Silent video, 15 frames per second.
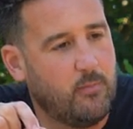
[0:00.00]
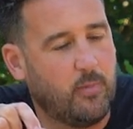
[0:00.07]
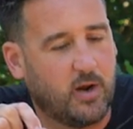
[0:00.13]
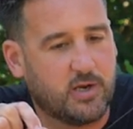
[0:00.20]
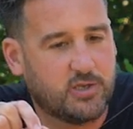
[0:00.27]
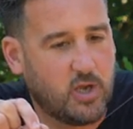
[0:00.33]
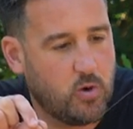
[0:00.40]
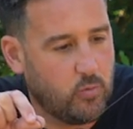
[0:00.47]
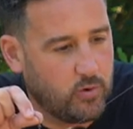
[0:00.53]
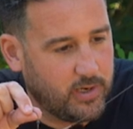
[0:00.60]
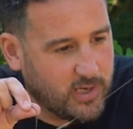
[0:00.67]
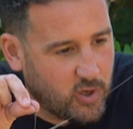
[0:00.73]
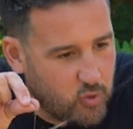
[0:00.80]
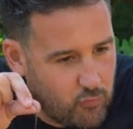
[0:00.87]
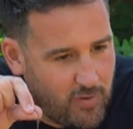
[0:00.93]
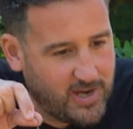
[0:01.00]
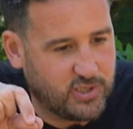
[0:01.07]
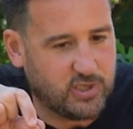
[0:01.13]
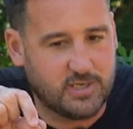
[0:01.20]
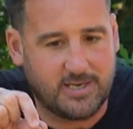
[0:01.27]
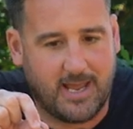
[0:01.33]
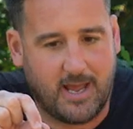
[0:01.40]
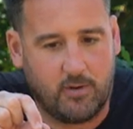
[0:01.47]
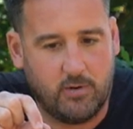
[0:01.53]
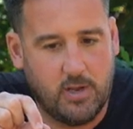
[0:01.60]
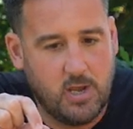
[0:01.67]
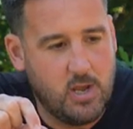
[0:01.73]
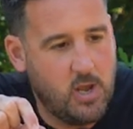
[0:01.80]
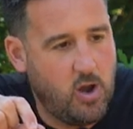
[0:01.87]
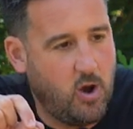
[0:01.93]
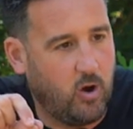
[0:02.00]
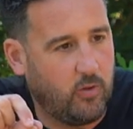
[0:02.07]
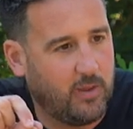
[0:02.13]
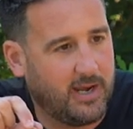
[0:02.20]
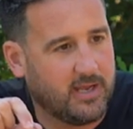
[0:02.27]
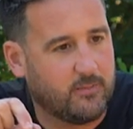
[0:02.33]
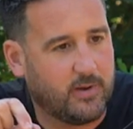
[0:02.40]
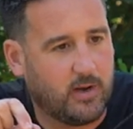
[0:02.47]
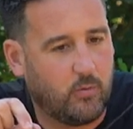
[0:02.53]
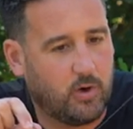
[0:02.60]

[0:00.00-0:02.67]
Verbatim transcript: but I don't want it crashing down on the lake bed.